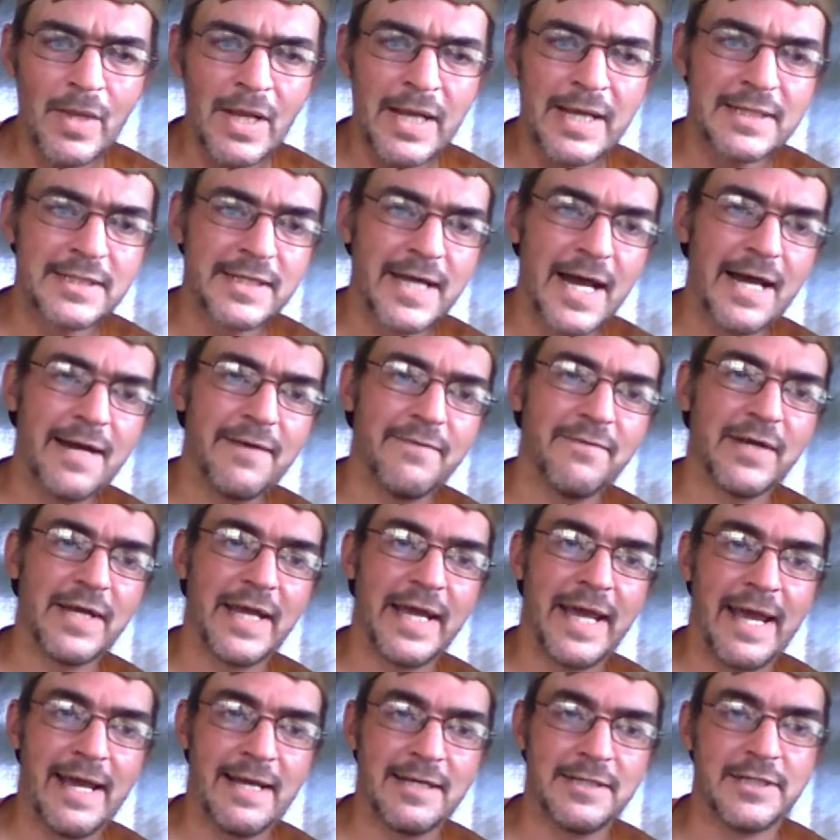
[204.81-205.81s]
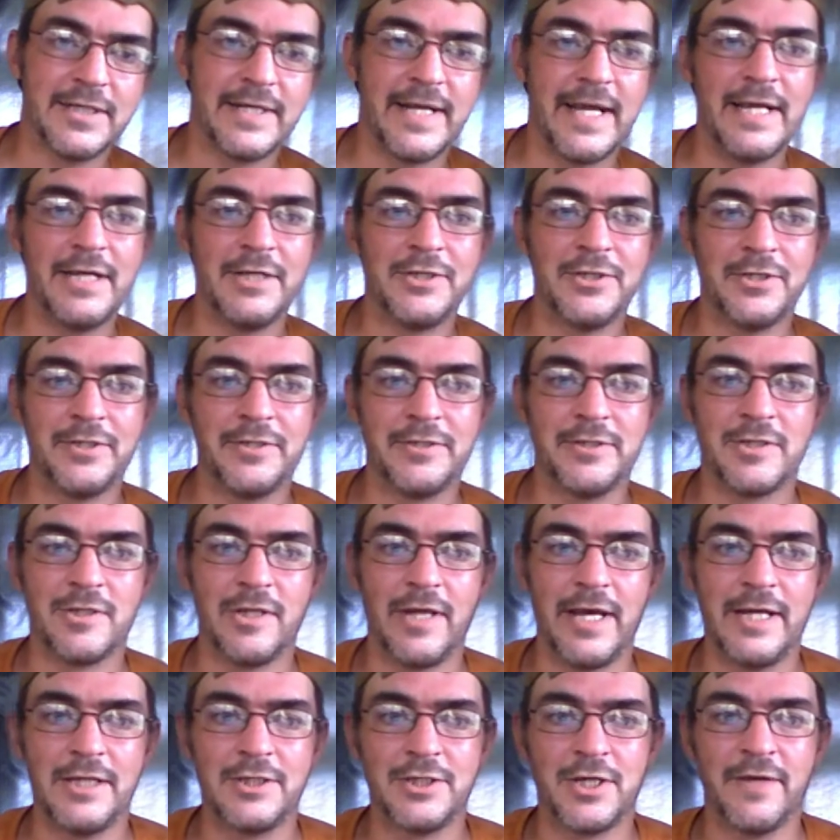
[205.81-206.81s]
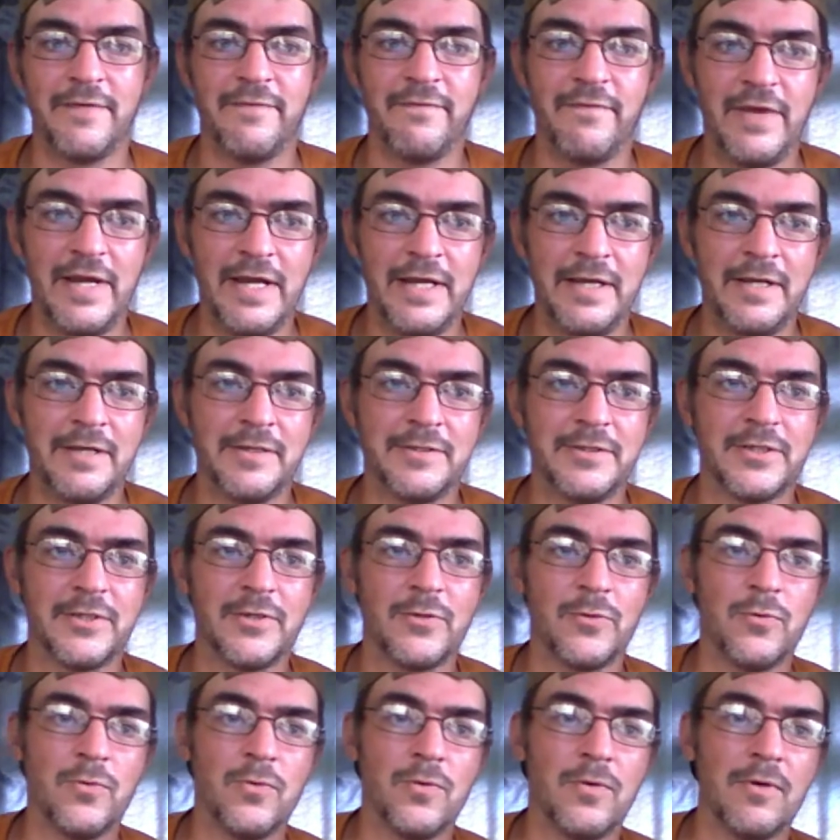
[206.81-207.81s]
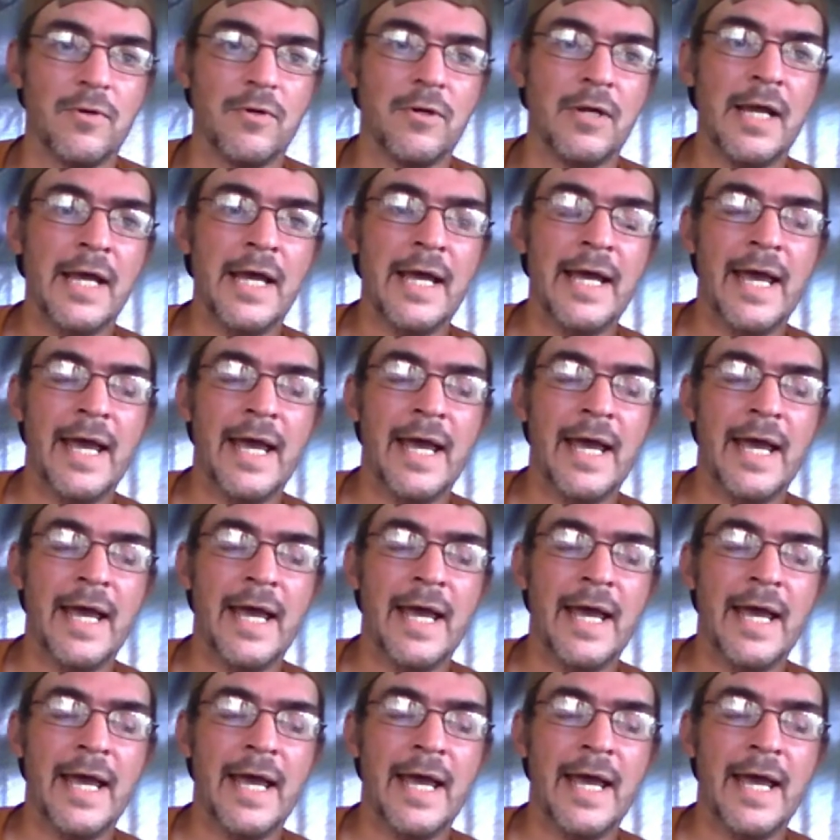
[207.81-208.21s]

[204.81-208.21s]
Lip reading: it's kind of a gas station / convenience store,